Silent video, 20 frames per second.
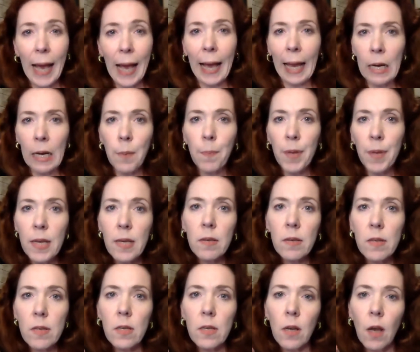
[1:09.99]

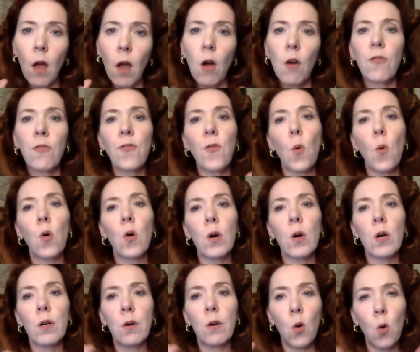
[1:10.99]
cannabis
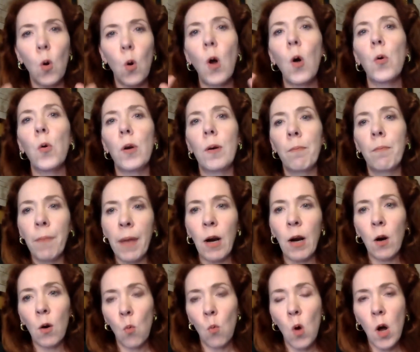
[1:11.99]
for, quote,
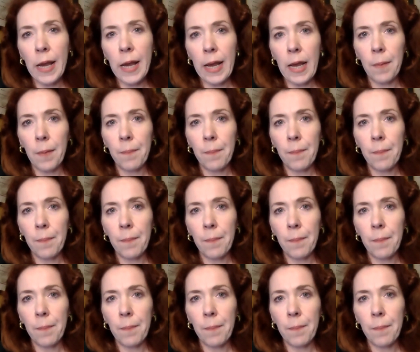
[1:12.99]
marijuana.